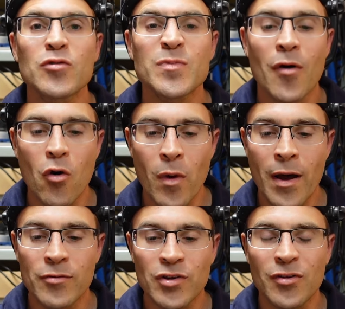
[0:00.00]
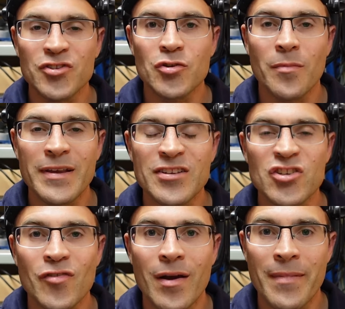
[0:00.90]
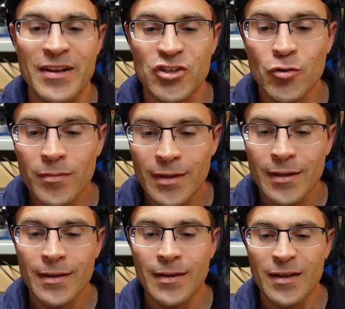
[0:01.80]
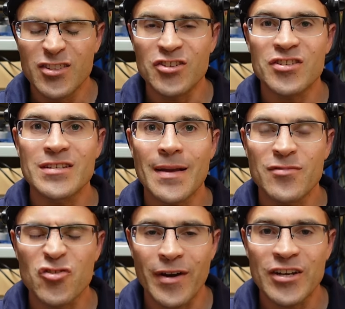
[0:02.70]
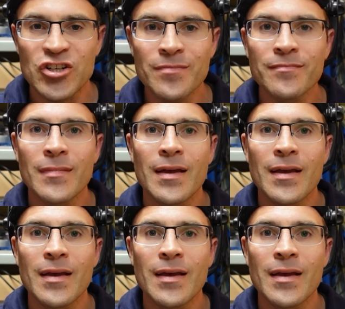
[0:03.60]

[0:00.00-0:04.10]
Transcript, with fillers: spot weld onto a piece of scrap metal, just as a demonstration.